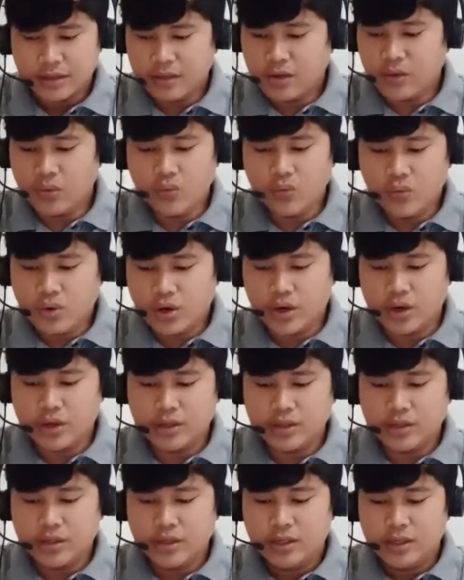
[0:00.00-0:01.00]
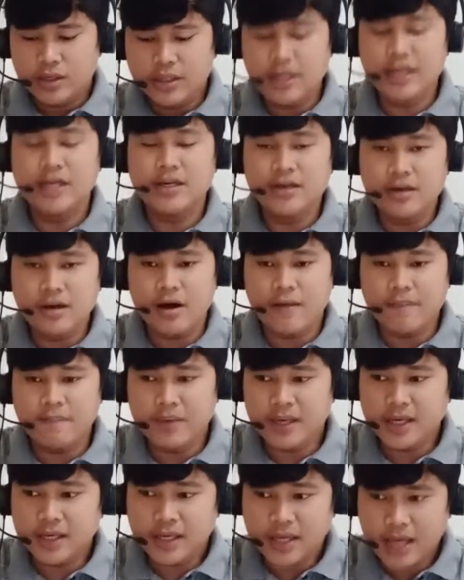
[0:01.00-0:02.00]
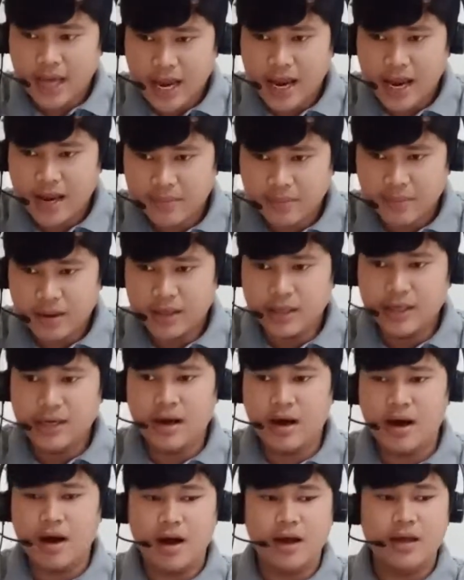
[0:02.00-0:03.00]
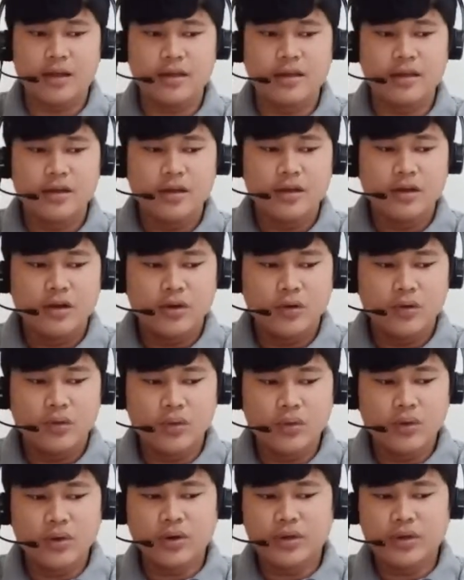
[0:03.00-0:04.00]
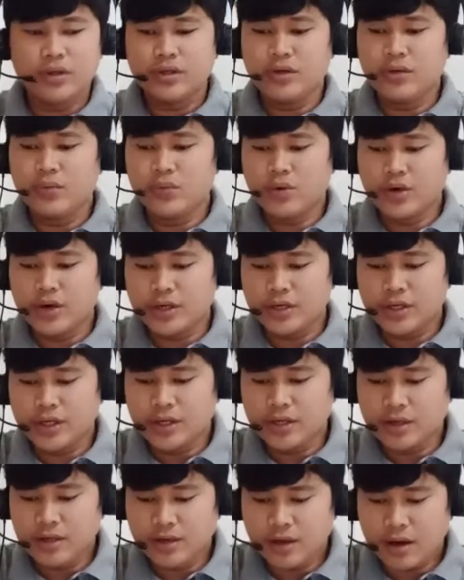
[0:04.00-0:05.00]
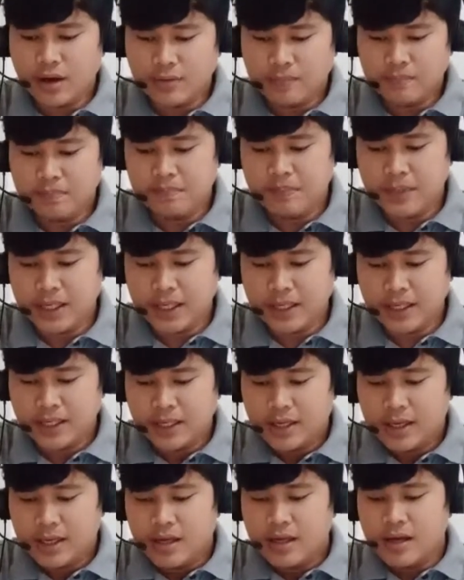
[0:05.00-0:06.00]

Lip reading: The Word did not become a God or the word did not be